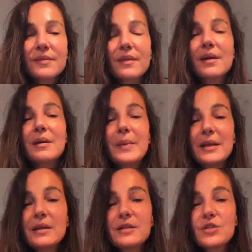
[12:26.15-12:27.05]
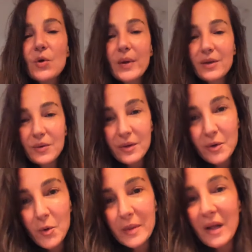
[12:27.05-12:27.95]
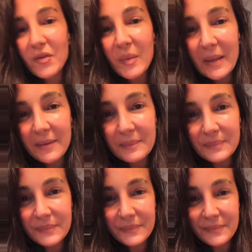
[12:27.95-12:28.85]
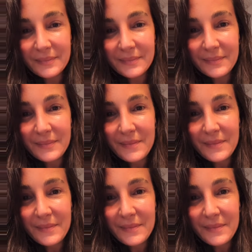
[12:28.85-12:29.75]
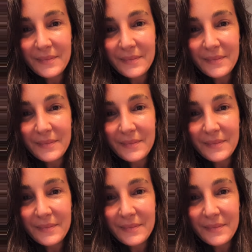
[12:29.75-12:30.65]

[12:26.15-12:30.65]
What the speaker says: but showing you the Roman alphabet. And then I'm